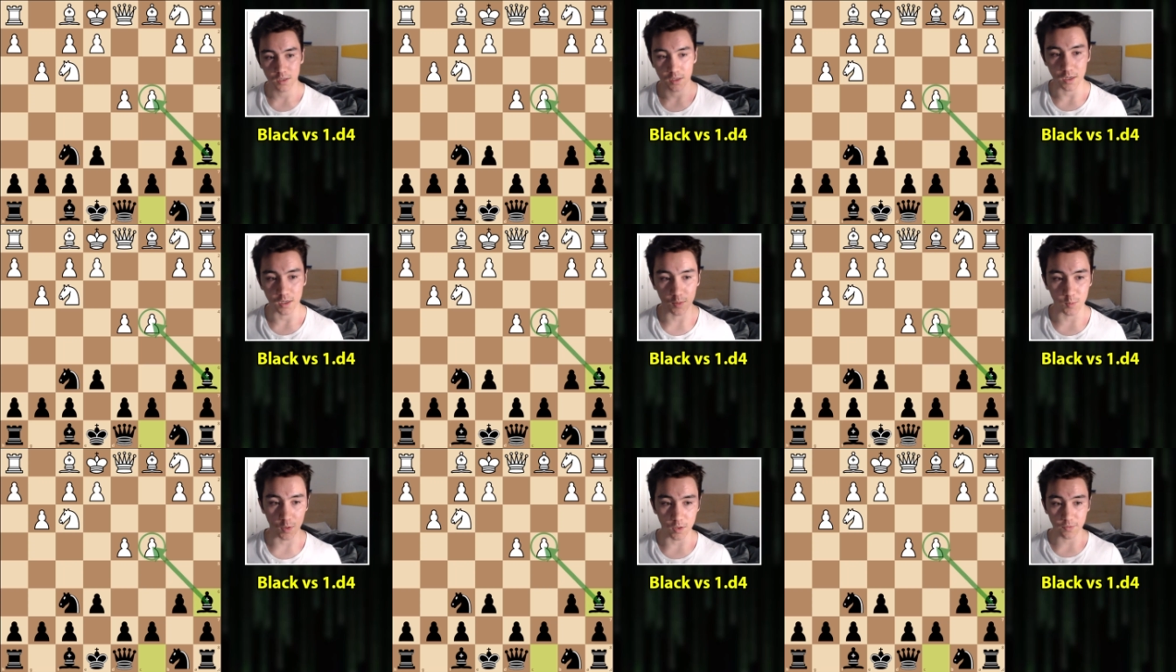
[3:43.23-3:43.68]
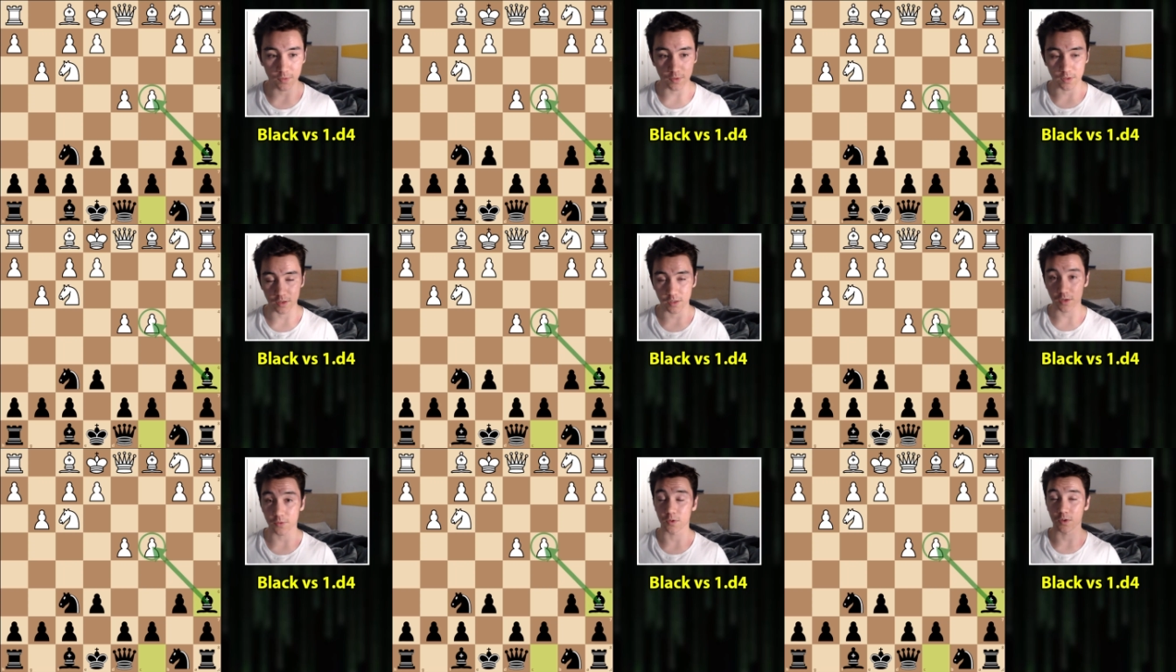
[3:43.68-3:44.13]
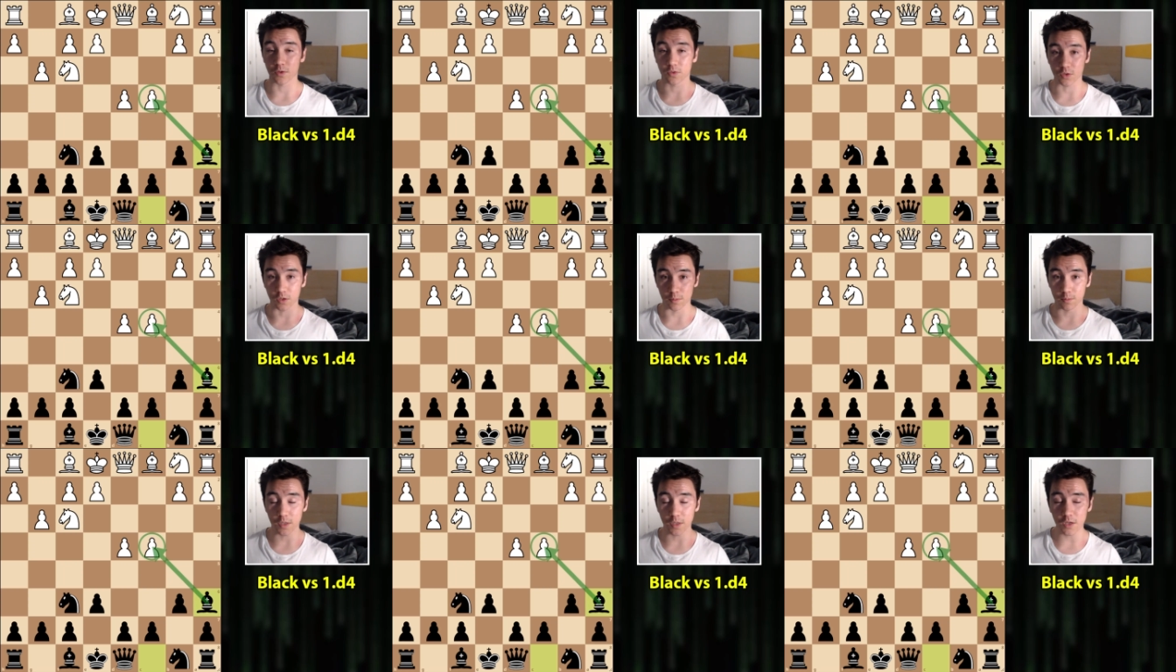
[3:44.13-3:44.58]
and one thing that definitely
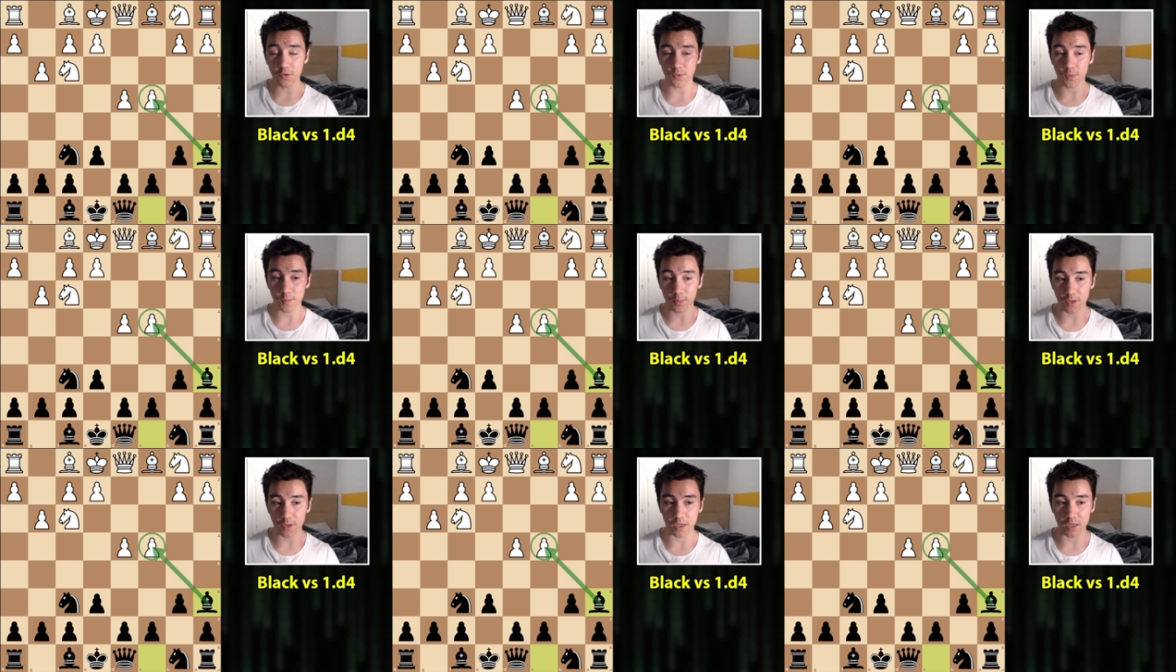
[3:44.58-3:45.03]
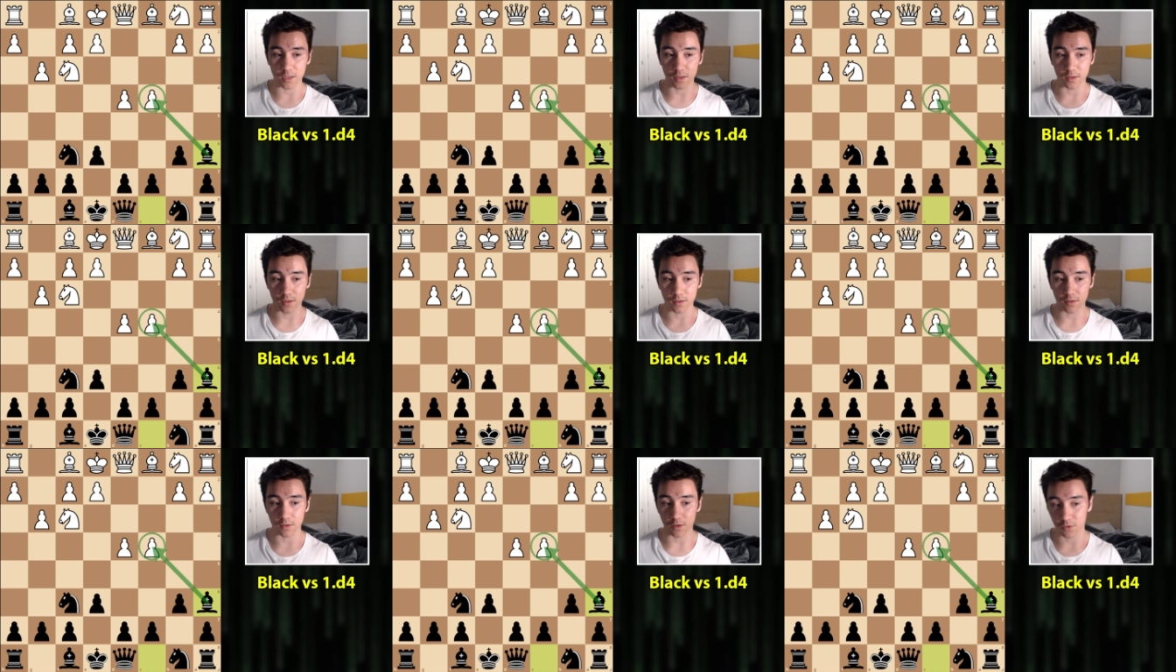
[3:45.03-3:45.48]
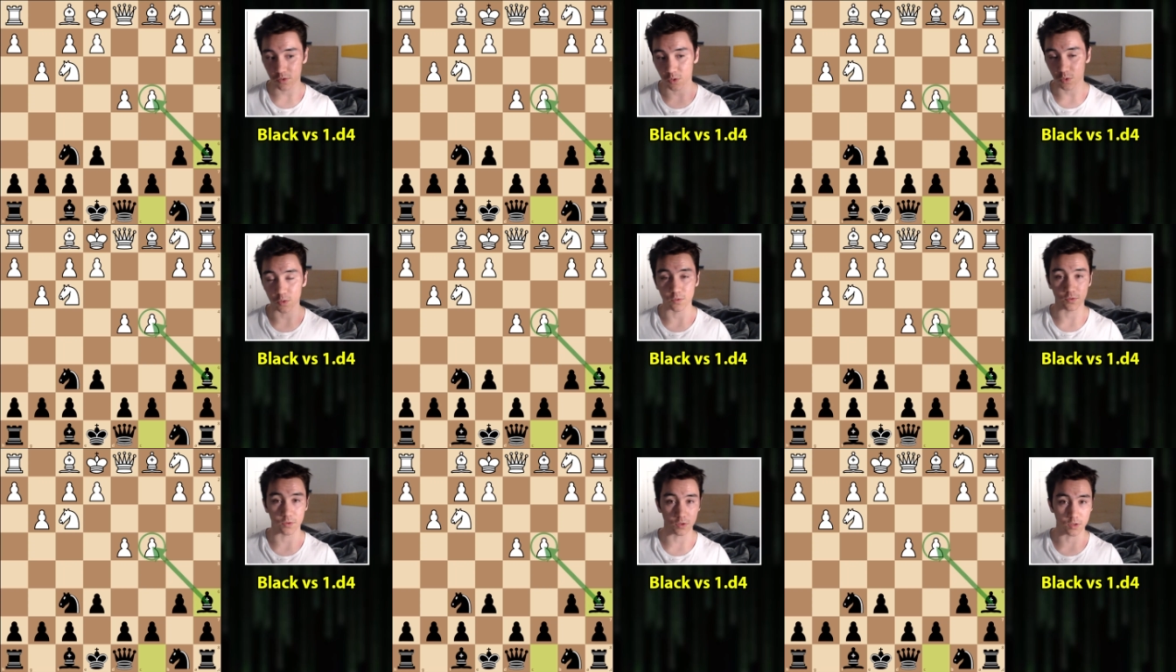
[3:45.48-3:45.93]
stopped me from playing this
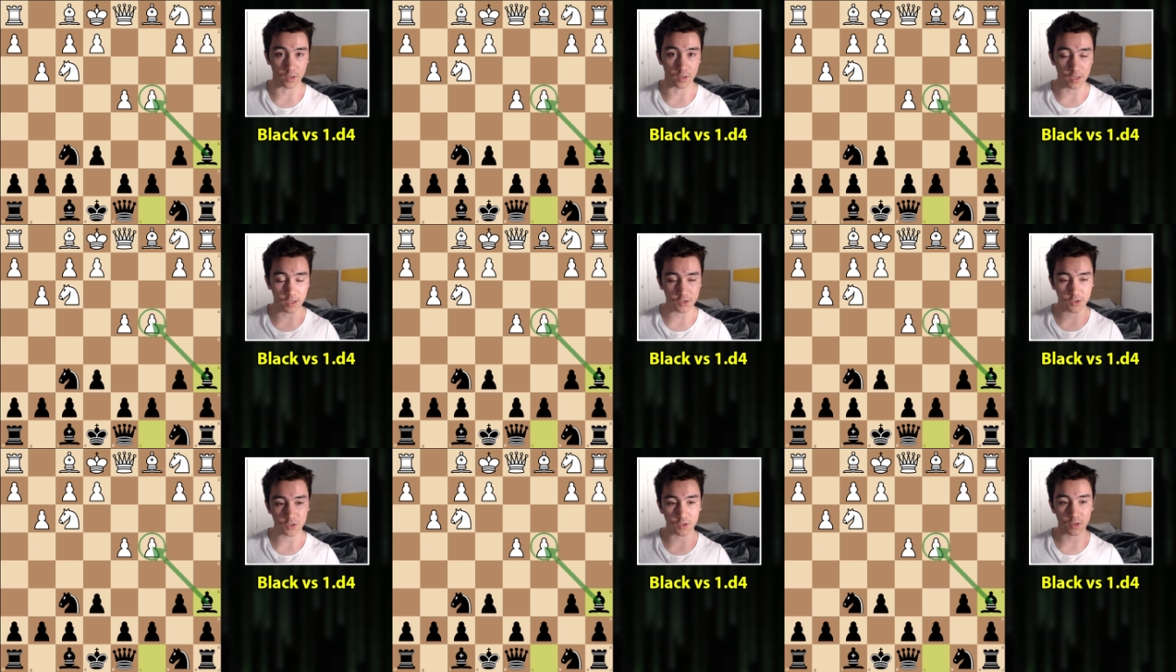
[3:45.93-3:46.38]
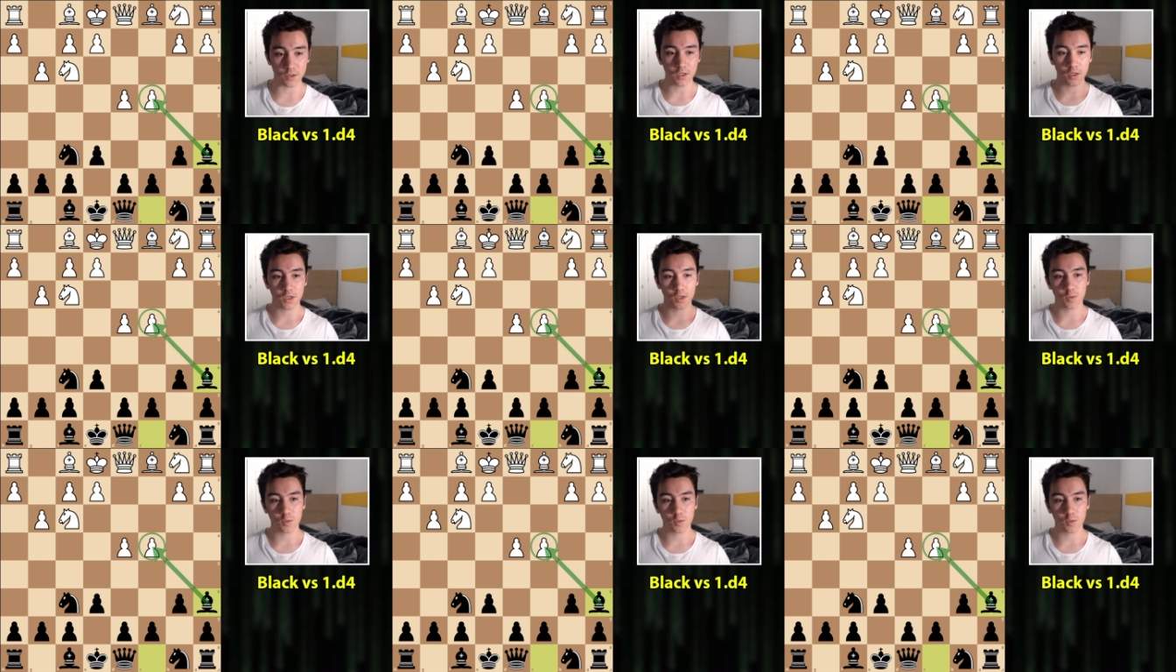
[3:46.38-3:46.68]
whole variation,